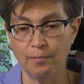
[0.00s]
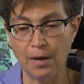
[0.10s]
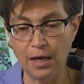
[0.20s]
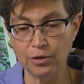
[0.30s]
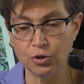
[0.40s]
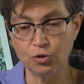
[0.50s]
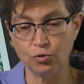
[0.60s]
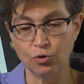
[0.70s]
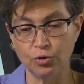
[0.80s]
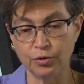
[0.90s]

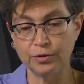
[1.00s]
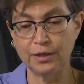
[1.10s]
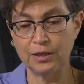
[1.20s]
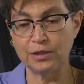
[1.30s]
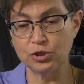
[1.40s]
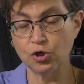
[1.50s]
molecule that is